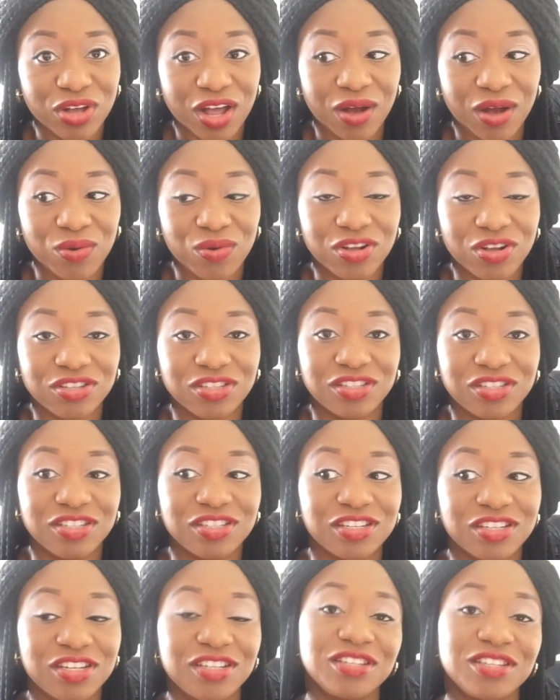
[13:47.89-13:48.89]
I was
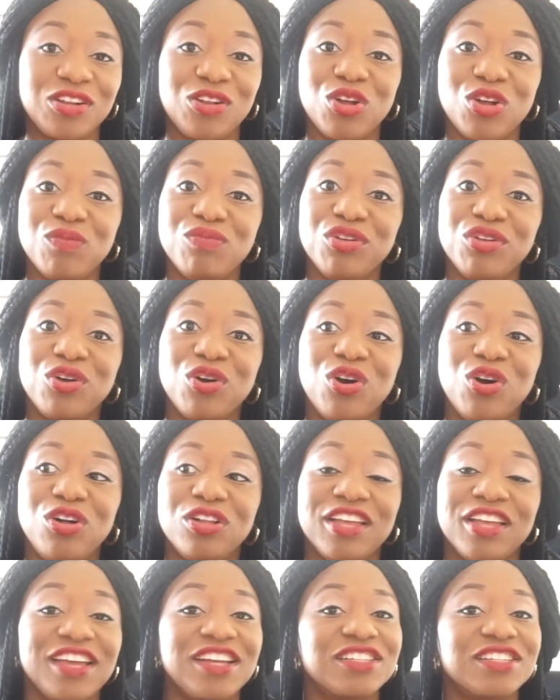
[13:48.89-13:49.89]
in this club they call
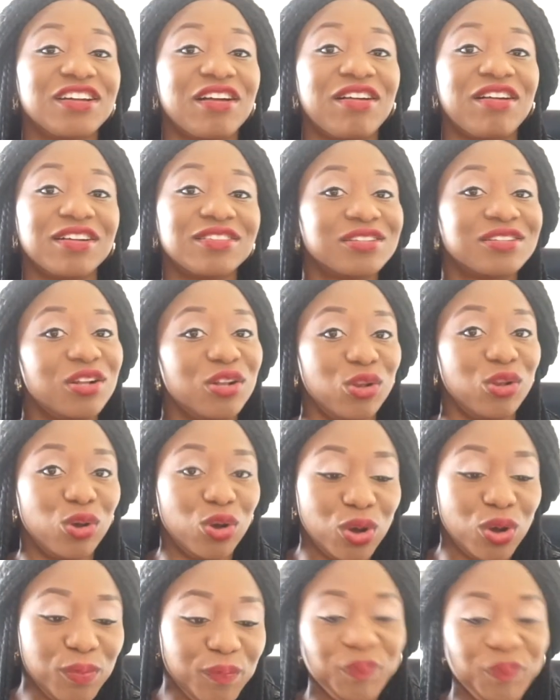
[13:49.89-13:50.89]
the Interact
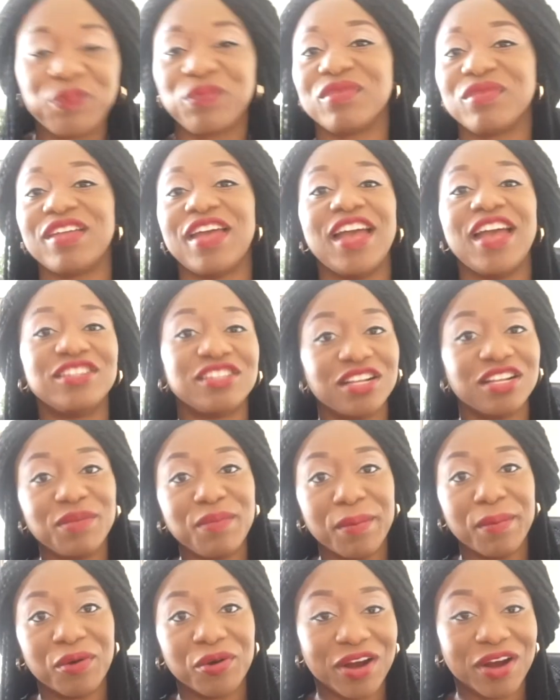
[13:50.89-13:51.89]
Club, Ejeli
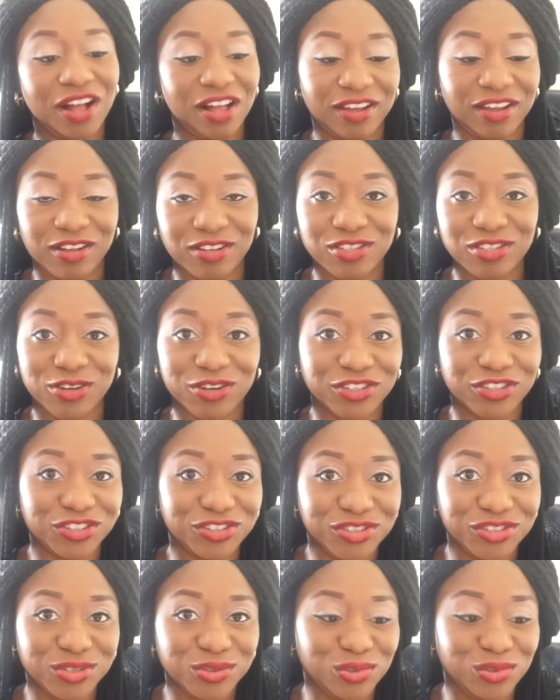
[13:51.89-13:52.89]
Memorial Girls
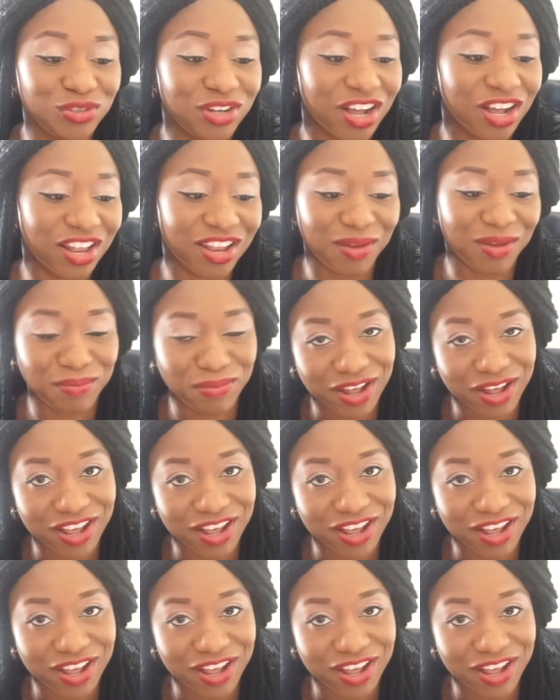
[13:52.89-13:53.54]
Secondary School, Calabar.